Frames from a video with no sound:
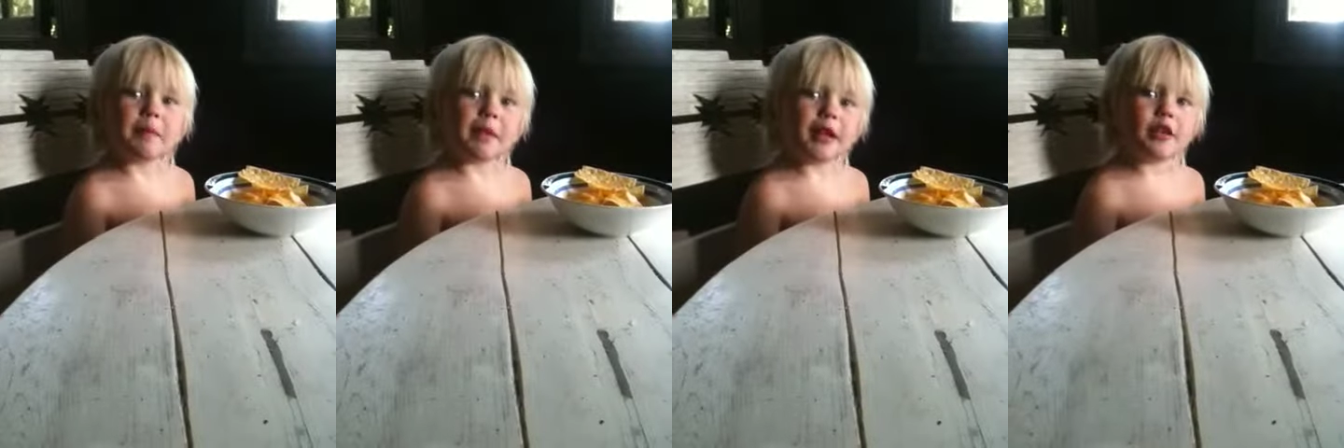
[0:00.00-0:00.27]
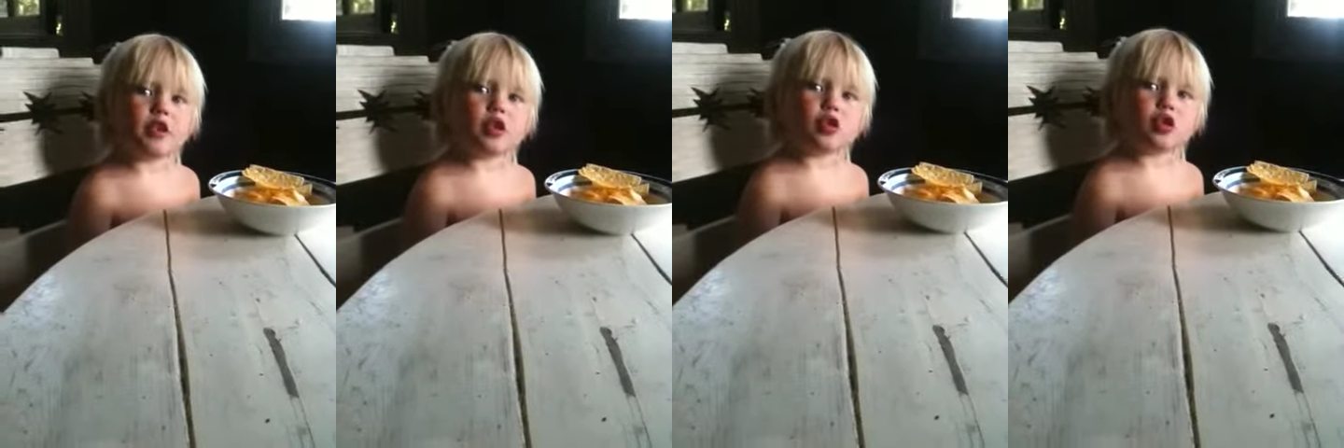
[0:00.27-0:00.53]

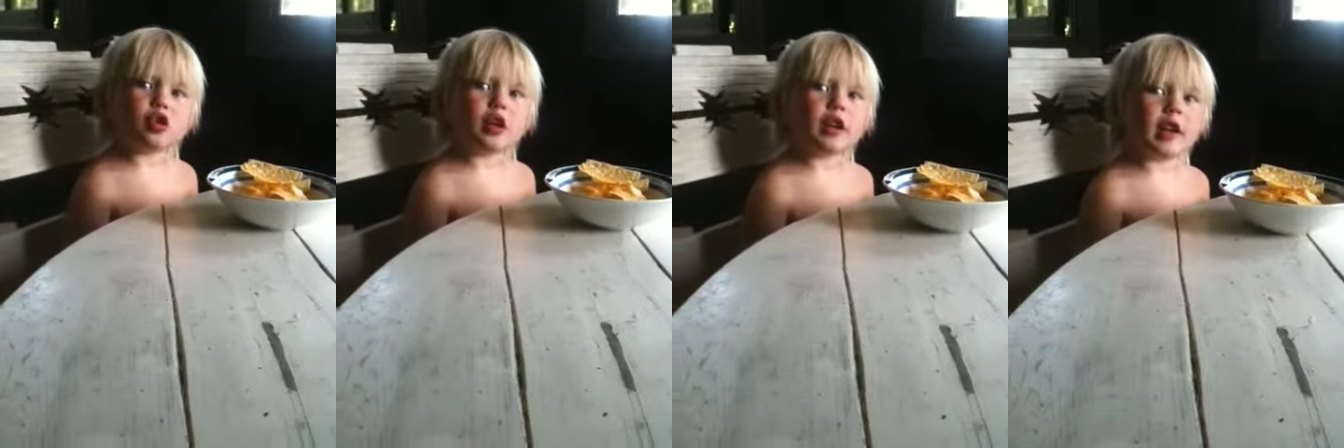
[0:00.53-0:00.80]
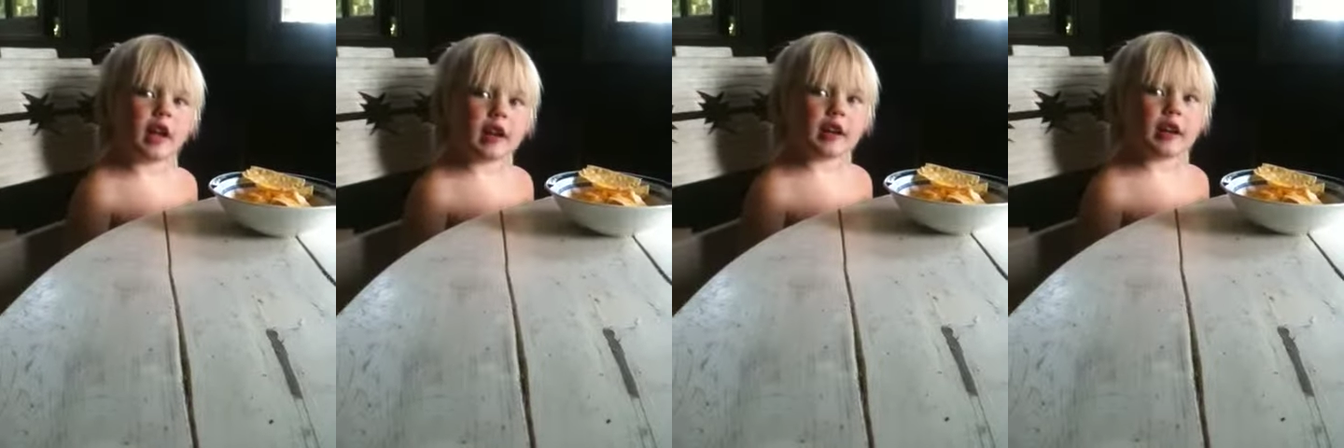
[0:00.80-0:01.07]
my tooth
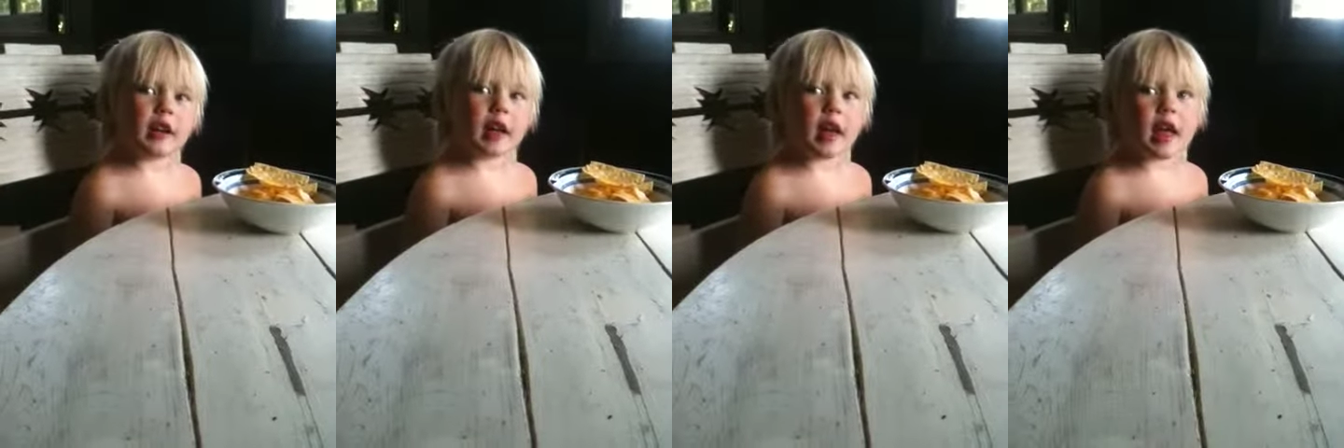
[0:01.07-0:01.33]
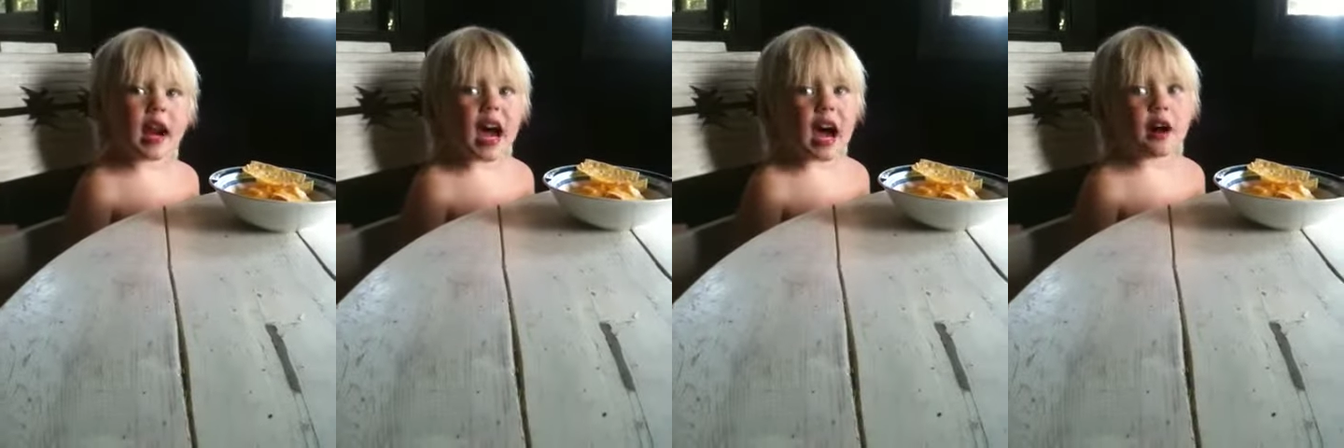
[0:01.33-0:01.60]
are gonna
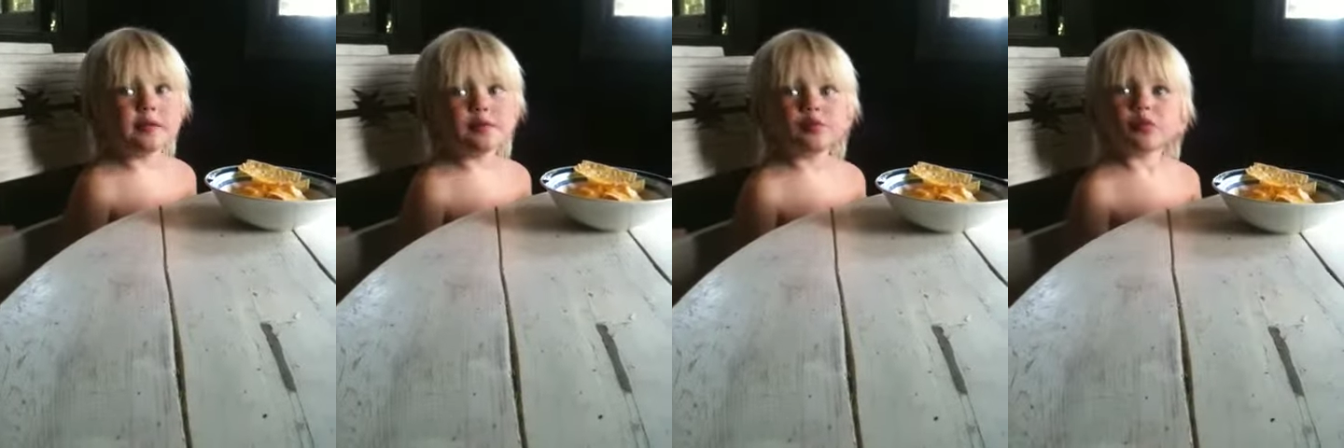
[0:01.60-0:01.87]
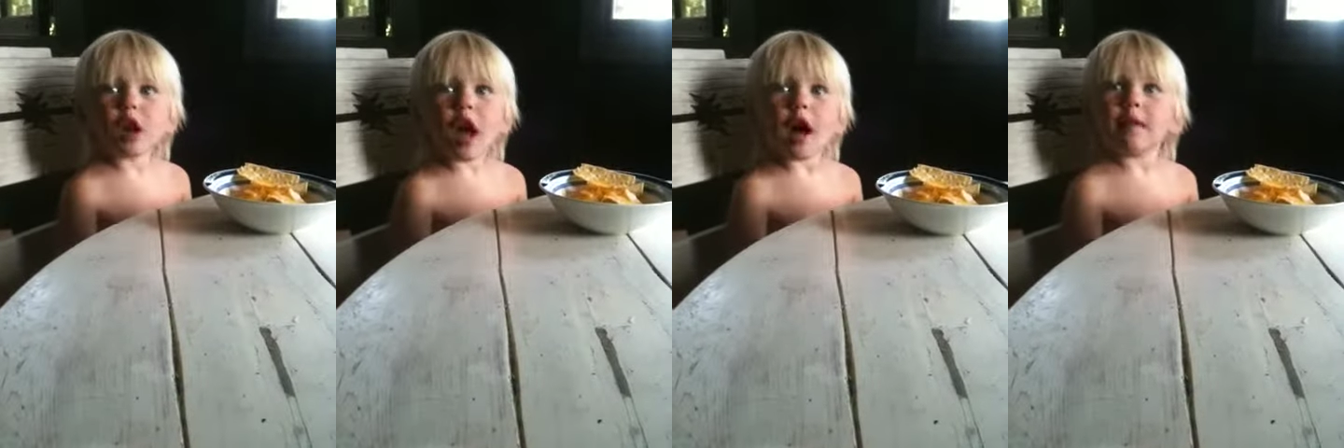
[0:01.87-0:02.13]
get out.
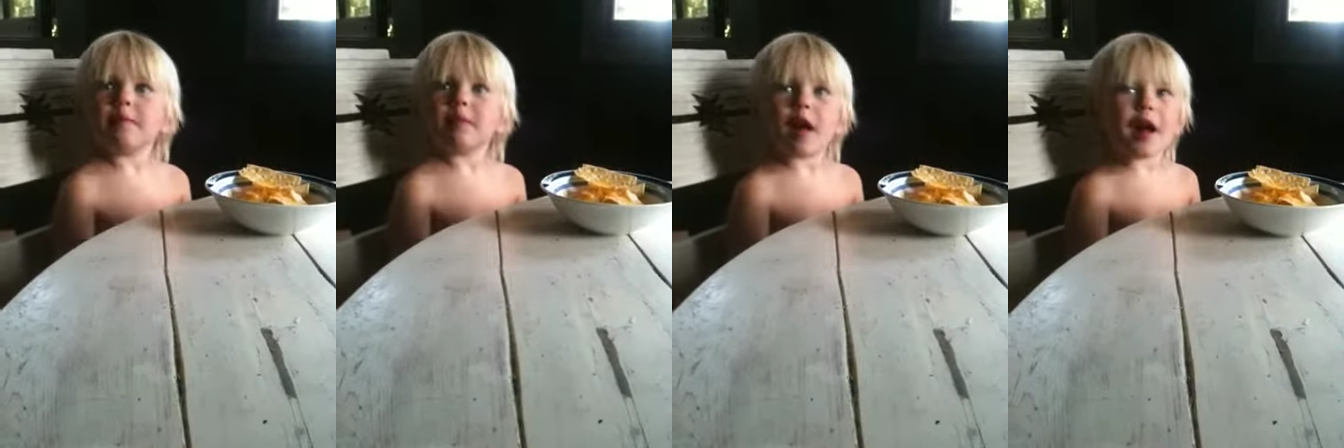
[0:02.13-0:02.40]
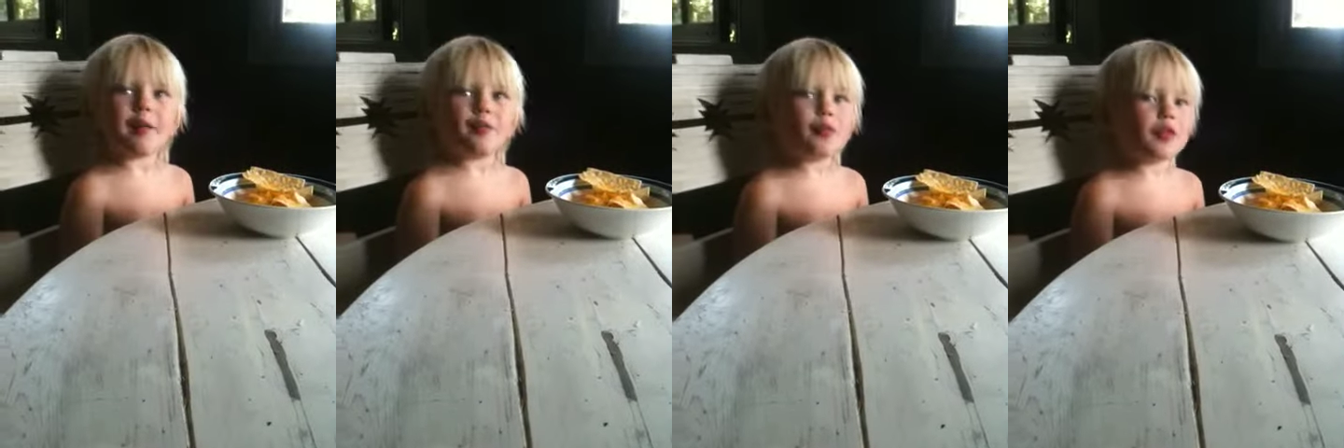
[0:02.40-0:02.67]

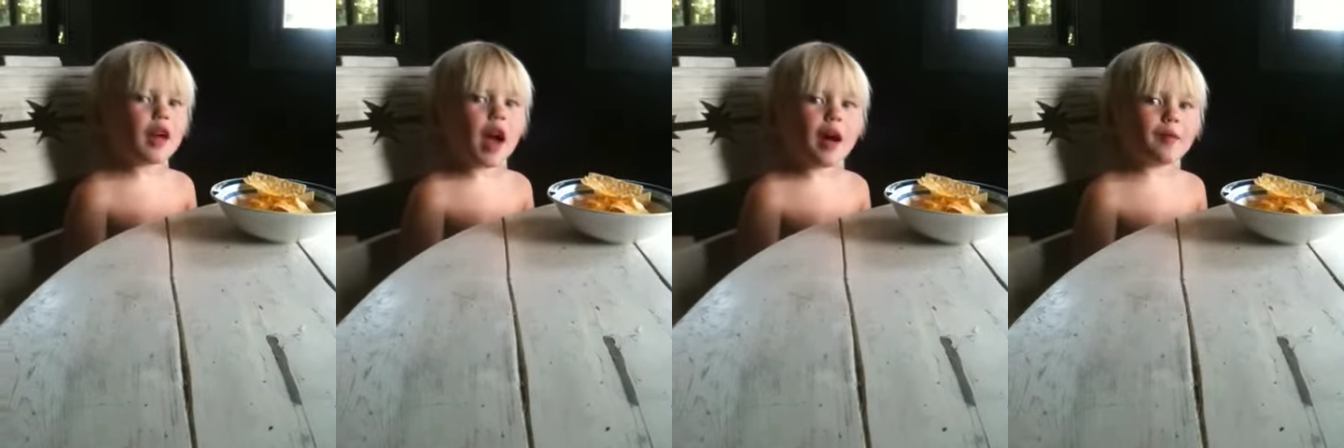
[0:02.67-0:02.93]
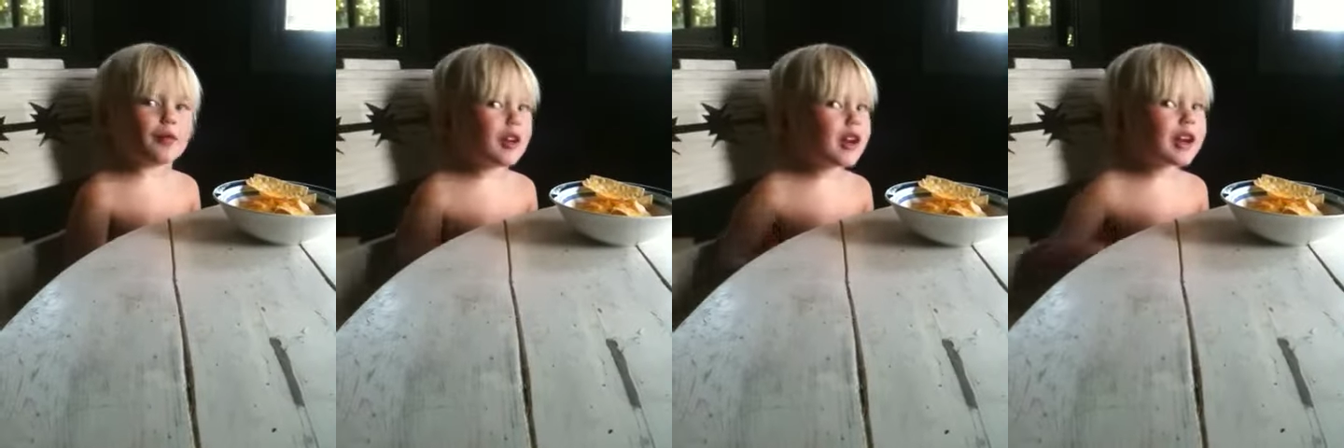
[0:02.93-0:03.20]

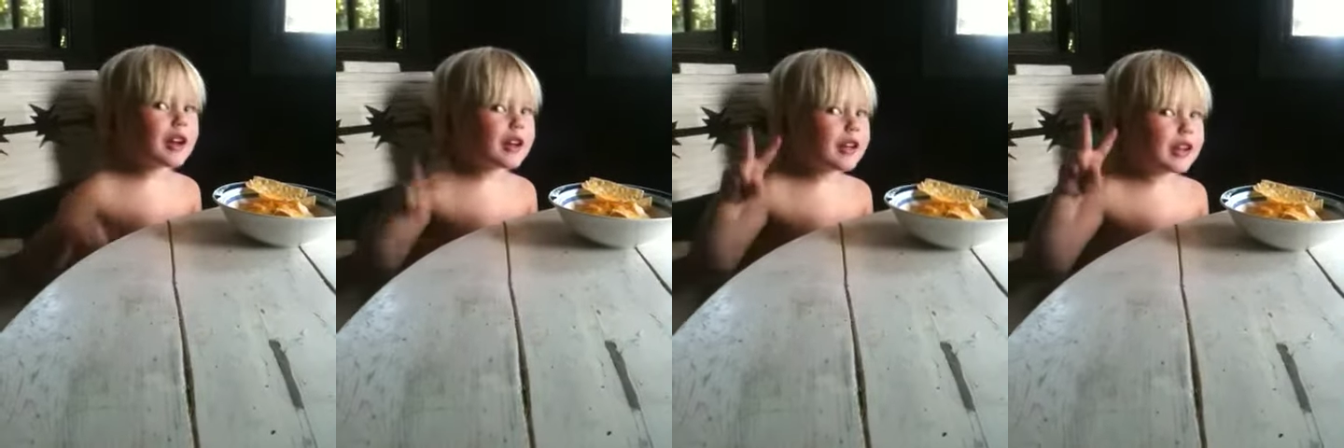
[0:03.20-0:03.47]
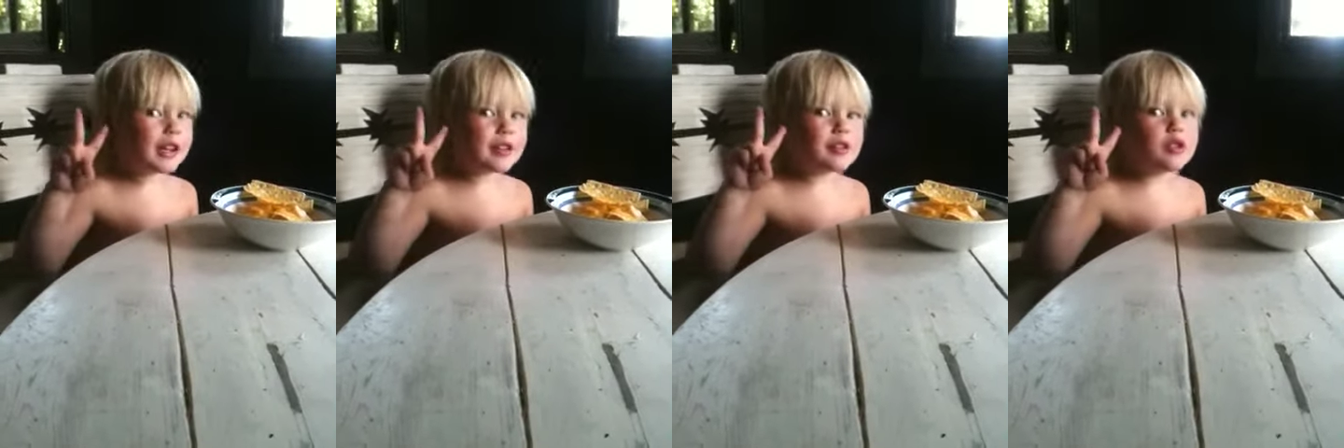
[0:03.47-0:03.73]
I'm not
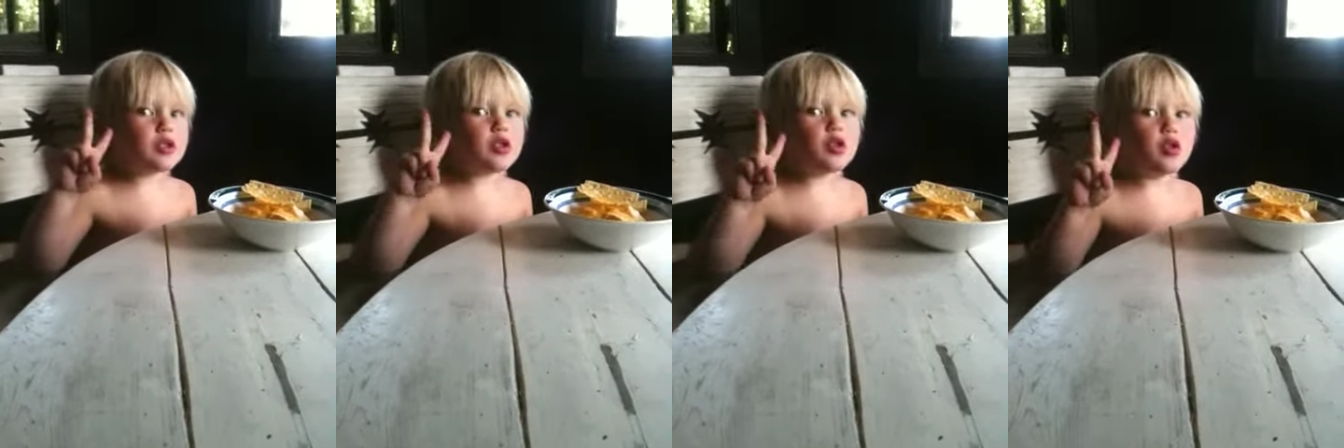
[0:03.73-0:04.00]
gonna get